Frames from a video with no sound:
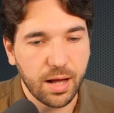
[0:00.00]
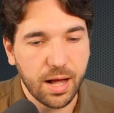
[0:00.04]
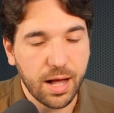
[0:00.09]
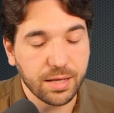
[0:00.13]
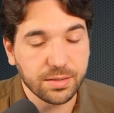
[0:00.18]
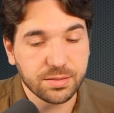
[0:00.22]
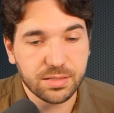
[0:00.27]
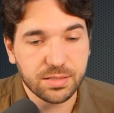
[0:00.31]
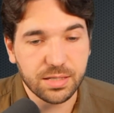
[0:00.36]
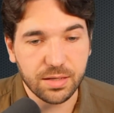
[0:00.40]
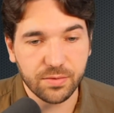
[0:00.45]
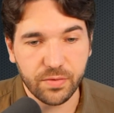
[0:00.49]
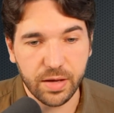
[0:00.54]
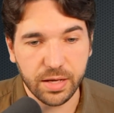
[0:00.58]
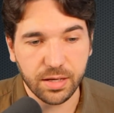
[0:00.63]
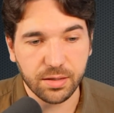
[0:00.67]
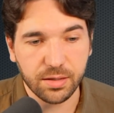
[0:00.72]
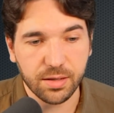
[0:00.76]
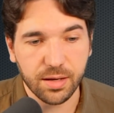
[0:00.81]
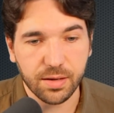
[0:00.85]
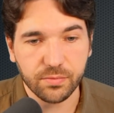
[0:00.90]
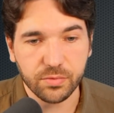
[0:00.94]
I'll see if I
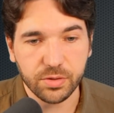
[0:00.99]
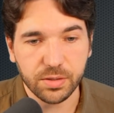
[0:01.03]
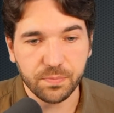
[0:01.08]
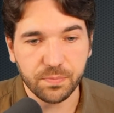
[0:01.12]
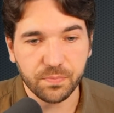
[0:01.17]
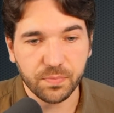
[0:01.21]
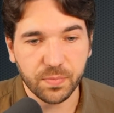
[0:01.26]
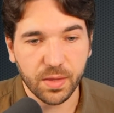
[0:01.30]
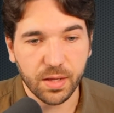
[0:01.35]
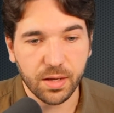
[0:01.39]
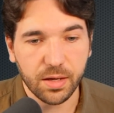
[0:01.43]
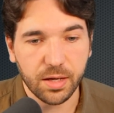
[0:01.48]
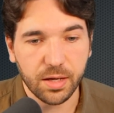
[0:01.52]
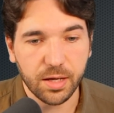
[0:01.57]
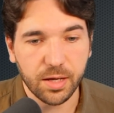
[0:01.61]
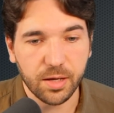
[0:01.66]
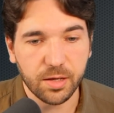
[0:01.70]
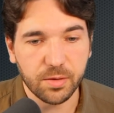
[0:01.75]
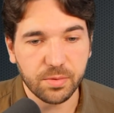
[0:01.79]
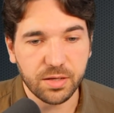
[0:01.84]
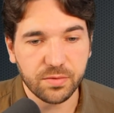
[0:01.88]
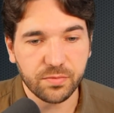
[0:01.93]
can cover it.
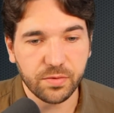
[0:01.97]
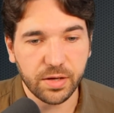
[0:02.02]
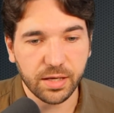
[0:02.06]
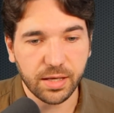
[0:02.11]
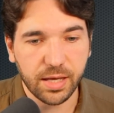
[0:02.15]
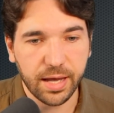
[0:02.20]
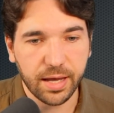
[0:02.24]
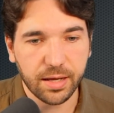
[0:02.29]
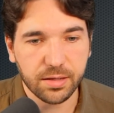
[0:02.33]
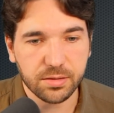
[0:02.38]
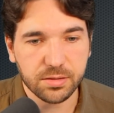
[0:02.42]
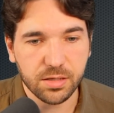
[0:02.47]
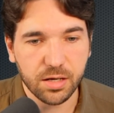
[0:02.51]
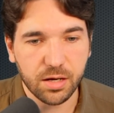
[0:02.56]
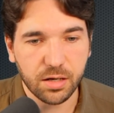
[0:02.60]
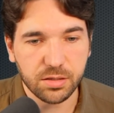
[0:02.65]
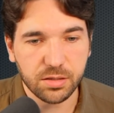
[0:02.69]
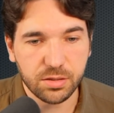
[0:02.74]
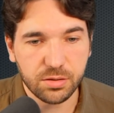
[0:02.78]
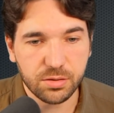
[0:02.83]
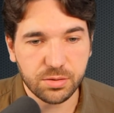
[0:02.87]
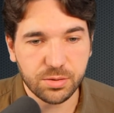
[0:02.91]
If I can't
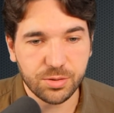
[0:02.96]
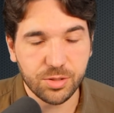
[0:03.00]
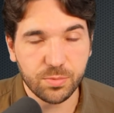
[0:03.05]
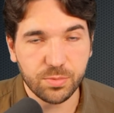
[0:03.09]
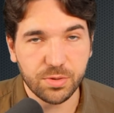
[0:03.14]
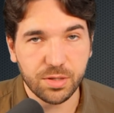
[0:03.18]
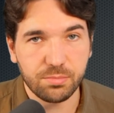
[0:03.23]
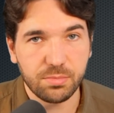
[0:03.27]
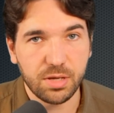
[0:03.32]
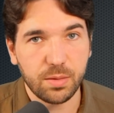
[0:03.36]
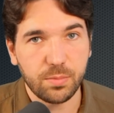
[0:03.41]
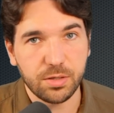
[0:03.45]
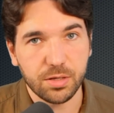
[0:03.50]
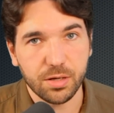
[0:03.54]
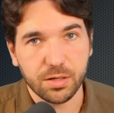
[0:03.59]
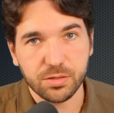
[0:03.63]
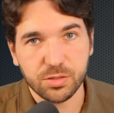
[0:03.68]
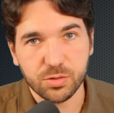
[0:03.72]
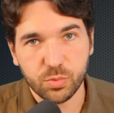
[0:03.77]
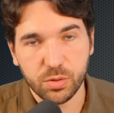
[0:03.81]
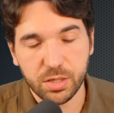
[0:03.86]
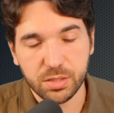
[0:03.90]
on YouTube, then maybe
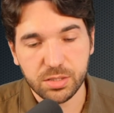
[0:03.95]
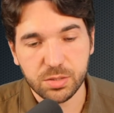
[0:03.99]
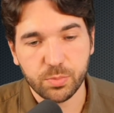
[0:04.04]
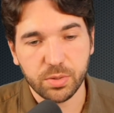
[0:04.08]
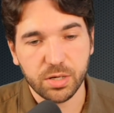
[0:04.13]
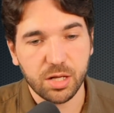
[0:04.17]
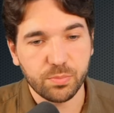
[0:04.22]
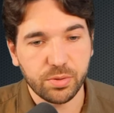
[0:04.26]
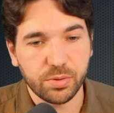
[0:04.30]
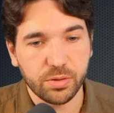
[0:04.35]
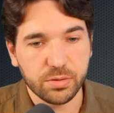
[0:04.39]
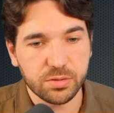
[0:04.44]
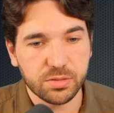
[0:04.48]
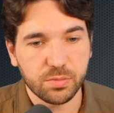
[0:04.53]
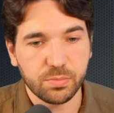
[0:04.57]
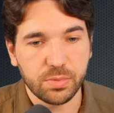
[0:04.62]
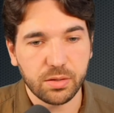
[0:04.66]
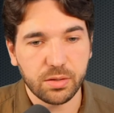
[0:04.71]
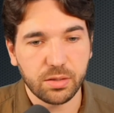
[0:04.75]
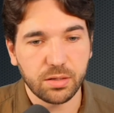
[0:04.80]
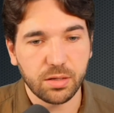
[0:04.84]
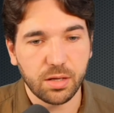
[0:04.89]
on Twitch, but I'll post
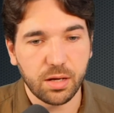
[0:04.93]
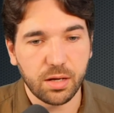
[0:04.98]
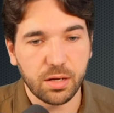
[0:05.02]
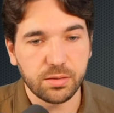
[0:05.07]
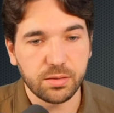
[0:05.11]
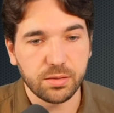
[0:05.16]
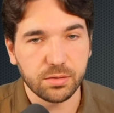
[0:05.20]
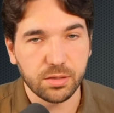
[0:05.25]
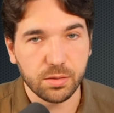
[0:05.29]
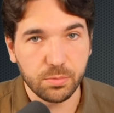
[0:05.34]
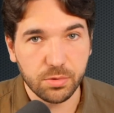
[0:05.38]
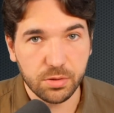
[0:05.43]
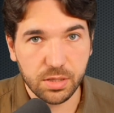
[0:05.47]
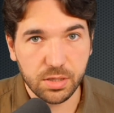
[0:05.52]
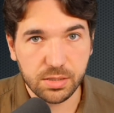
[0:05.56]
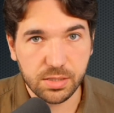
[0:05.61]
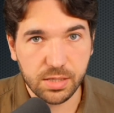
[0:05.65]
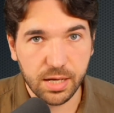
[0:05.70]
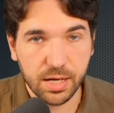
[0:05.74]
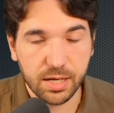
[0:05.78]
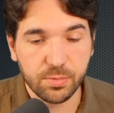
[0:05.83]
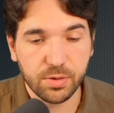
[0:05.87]
about it on the community
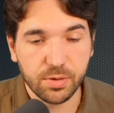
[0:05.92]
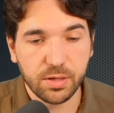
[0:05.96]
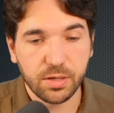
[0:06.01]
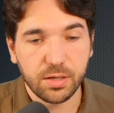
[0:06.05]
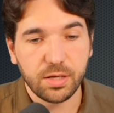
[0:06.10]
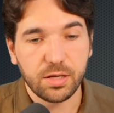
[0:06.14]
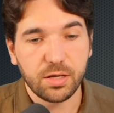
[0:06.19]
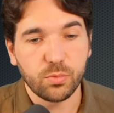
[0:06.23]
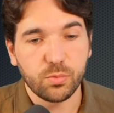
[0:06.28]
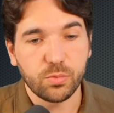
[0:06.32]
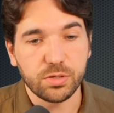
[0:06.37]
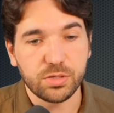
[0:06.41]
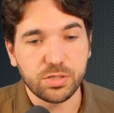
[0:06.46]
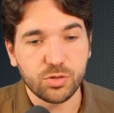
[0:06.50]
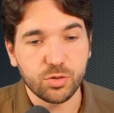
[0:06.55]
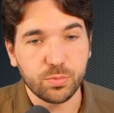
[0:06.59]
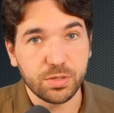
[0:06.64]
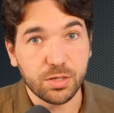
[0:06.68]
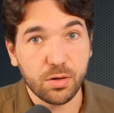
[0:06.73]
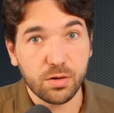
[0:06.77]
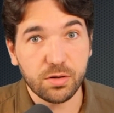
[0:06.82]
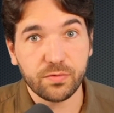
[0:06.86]
tab, which you'll
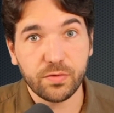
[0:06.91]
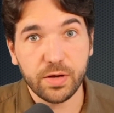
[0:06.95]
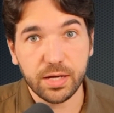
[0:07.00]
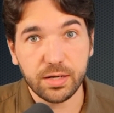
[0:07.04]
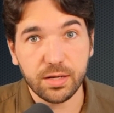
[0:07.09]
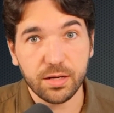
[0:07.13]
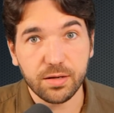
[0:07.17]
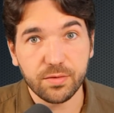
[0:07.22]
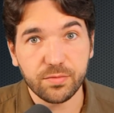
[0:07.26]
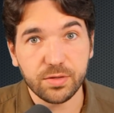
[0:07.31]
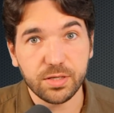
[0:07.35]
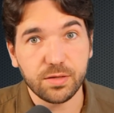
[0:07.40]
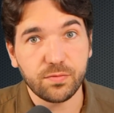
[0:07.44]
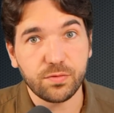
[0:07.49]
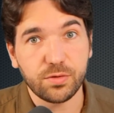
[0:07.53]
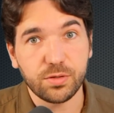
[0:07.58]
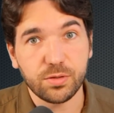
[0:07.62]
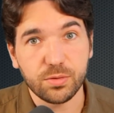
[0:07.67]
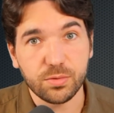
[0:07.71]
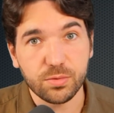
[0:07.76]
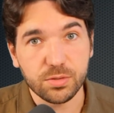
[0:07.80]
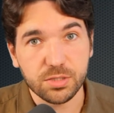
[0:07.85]
be notified of
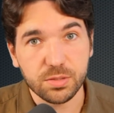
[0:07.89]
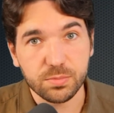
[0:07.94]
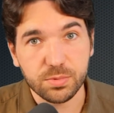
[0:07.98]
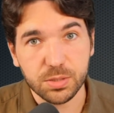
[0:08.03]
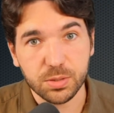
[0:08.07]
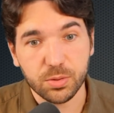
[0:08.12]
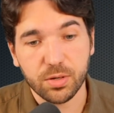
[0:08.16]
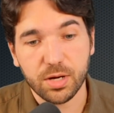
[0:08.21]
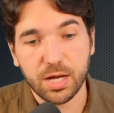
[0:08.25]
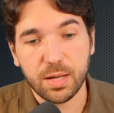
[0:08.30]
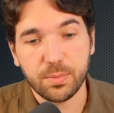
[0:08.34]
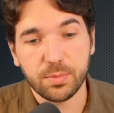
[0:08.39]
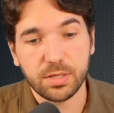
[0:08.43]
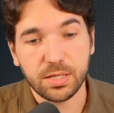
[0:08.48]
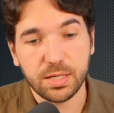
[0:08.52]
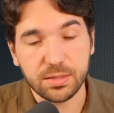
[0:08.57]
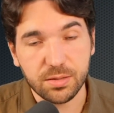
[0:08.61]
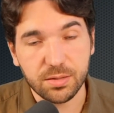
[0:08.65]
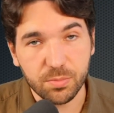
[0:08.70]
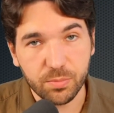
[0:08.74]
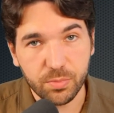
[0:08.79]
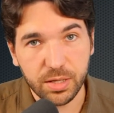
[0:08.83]
if you subscribe and
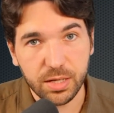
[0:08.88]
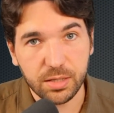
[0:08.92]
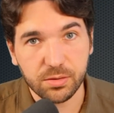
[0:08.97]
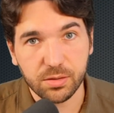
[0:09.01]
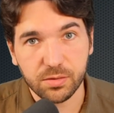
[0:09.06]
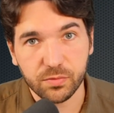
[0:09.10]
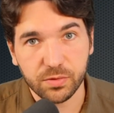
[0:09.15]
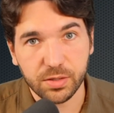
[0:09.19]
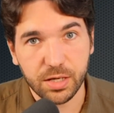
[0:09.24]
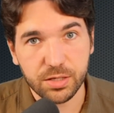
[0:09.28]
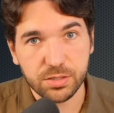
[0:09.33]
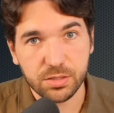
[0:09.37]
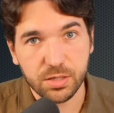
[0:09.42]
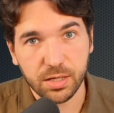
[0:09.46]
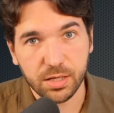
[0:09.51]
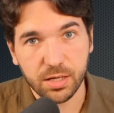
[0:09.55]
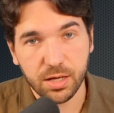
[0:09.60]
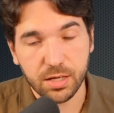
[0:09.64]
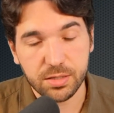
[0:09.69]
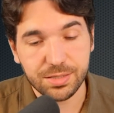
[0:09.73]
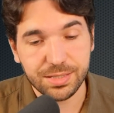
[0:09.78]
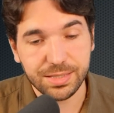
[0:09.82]
hit the bell notification
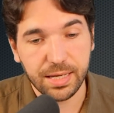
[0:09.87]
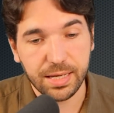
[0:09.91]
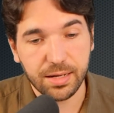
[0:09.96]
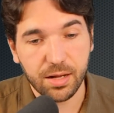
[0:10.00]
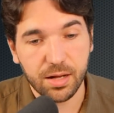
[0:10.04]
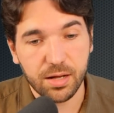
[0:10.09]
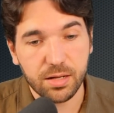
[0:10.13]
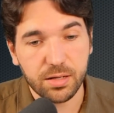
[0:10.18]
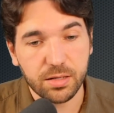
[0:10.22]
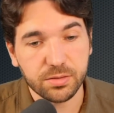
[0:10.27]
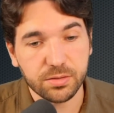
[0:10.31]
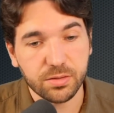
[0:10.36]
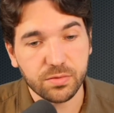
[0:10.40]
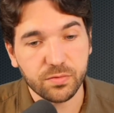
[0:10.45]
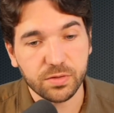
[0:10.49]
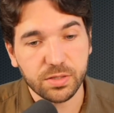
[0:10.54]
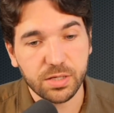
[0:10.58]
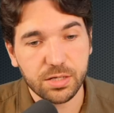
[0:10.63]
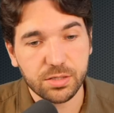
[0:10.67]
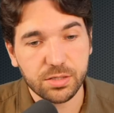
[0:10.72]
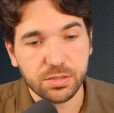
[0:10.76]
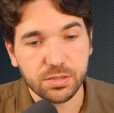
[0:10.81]
icon to get all
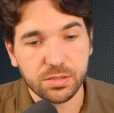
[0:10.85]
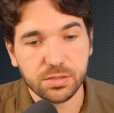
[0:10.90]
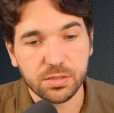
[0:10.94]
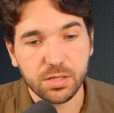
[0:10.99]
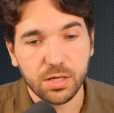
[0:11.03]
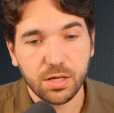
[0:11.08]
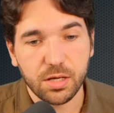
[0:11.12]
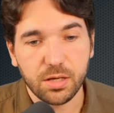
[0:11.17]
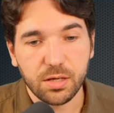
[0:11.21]
notifications.